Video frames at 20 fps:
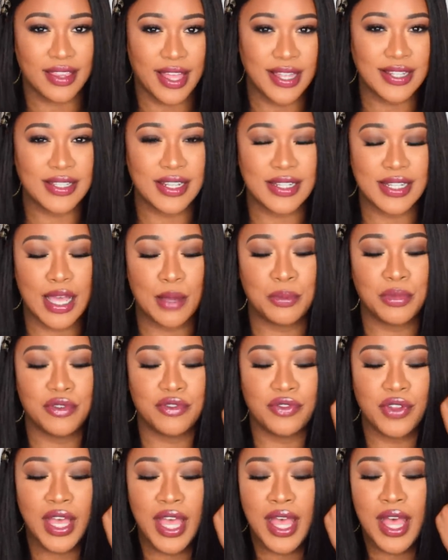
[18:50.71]
That's the type
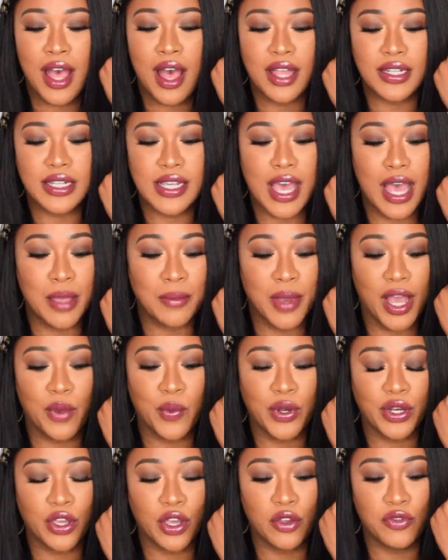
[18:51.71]
of time I
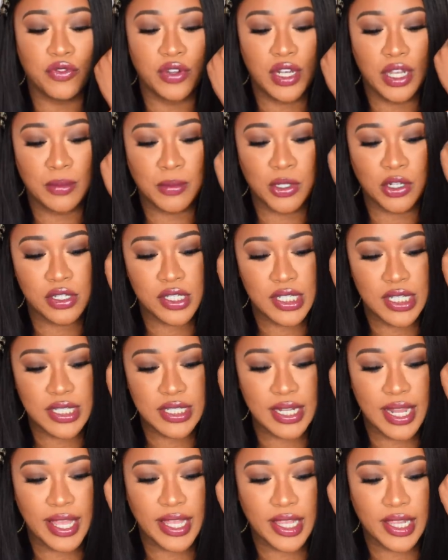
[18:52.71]
would go for lip
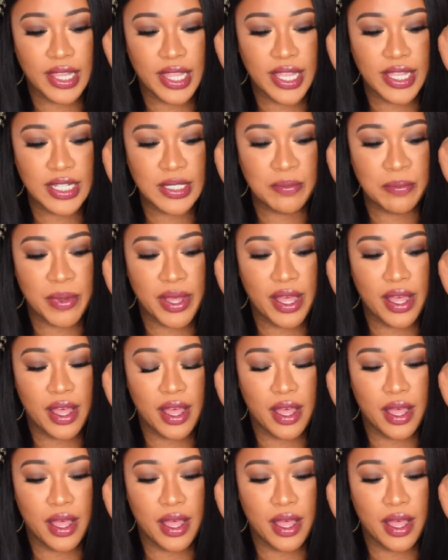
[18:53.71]
glosses like this. But